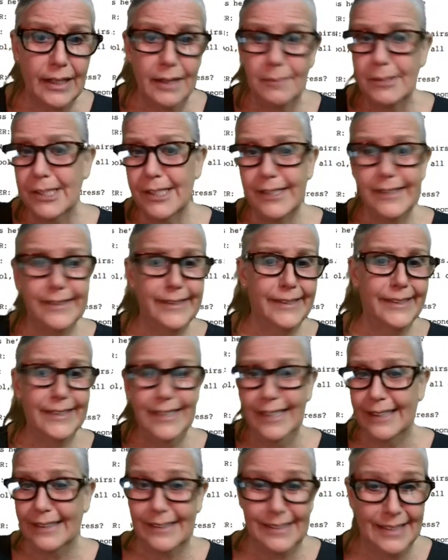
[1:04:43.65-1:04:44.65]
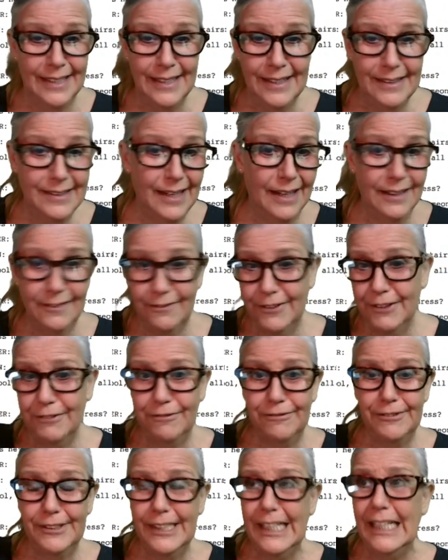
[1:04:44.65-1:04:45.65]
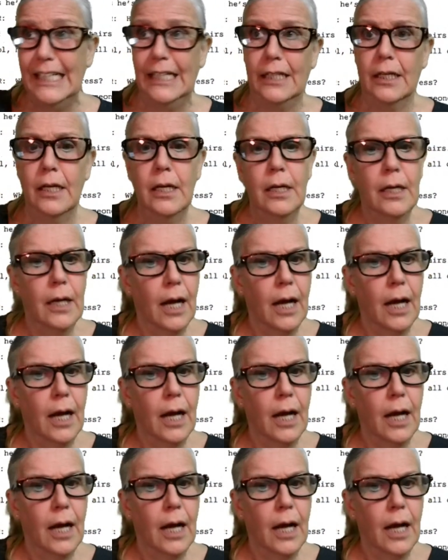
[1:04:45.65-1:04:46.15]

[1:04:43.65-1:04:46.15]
And I'm 66, not 15.